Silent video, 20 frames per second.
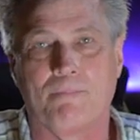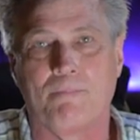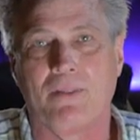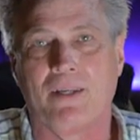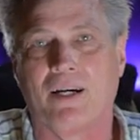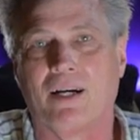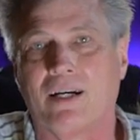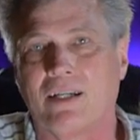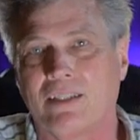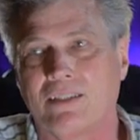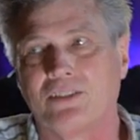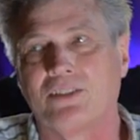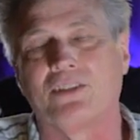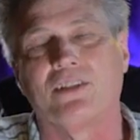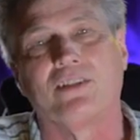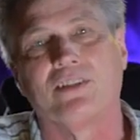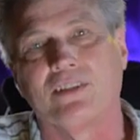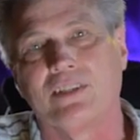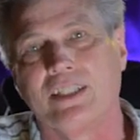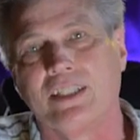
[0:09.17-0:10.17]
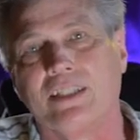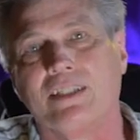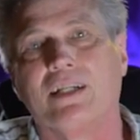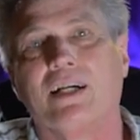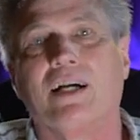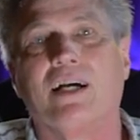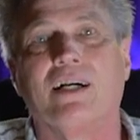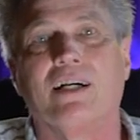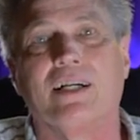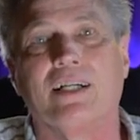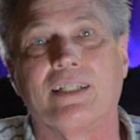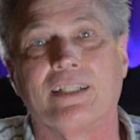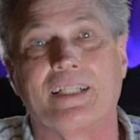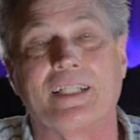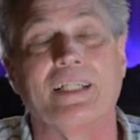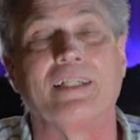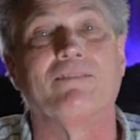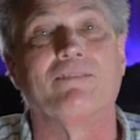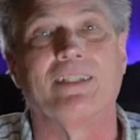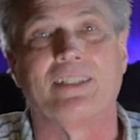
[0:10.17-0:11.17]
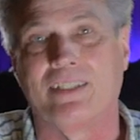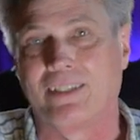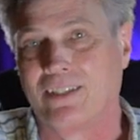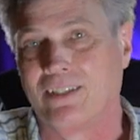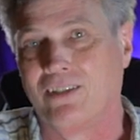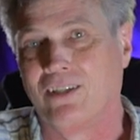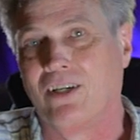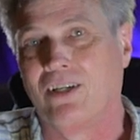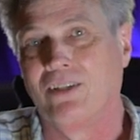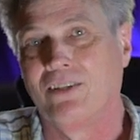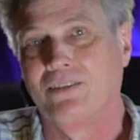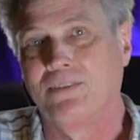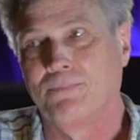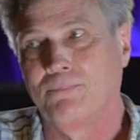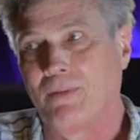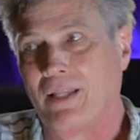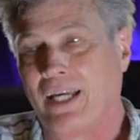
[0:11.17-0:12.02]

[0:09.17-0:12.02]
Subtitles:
The artists certainly give it their all,